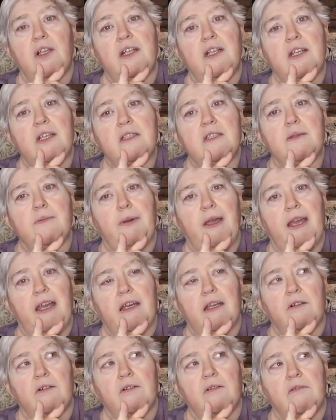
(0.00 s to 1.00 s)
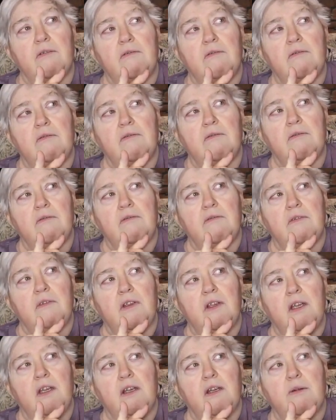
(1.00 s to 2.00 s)
it is the pattern,
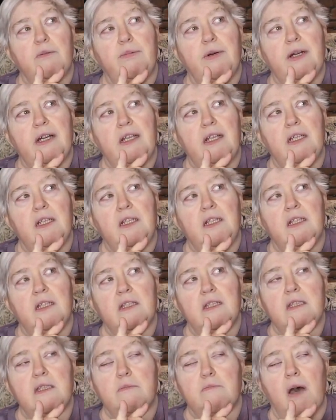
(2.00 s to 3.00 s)
but it is